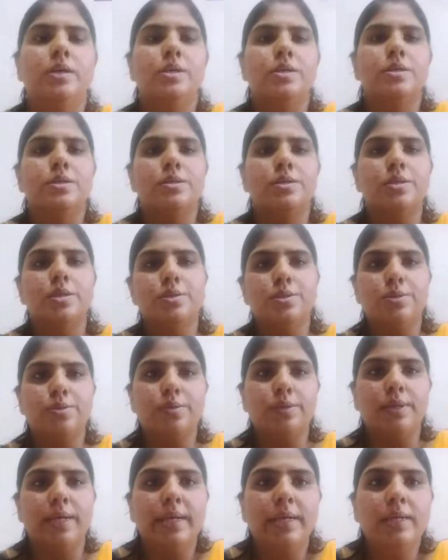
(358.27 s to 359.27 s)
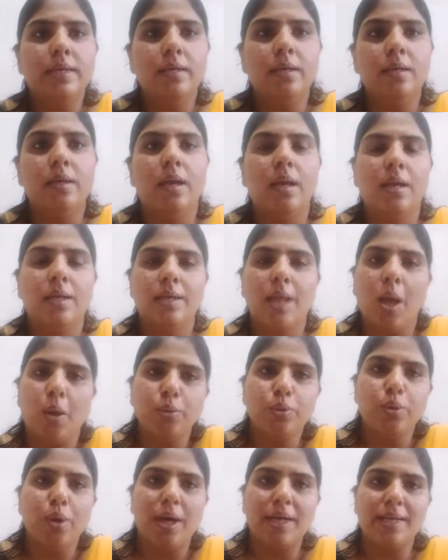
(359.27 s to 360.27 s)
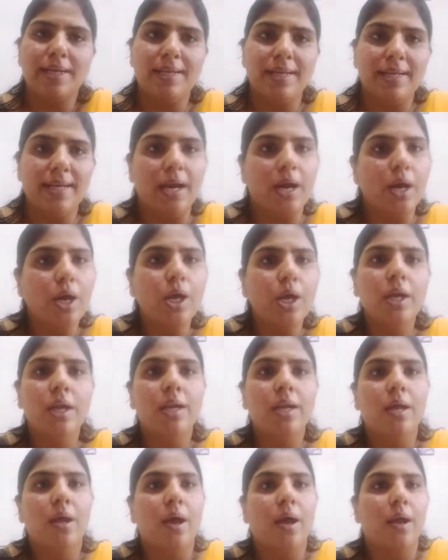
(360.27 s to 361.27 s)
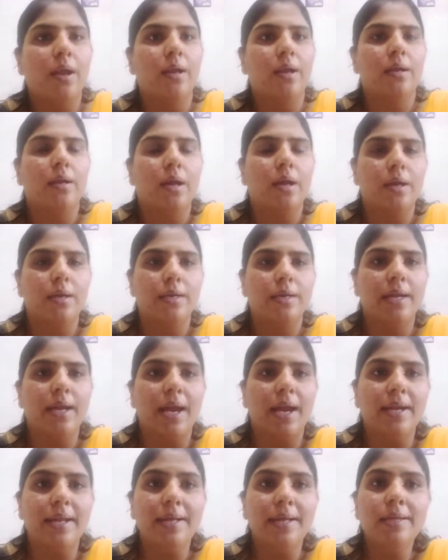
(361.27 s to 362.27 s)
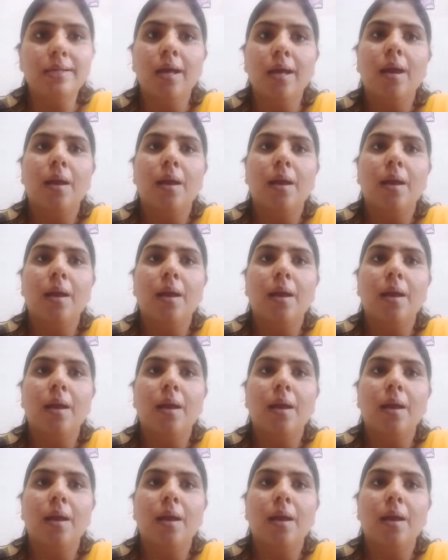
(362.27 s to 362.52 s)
So student, now you are clear regarding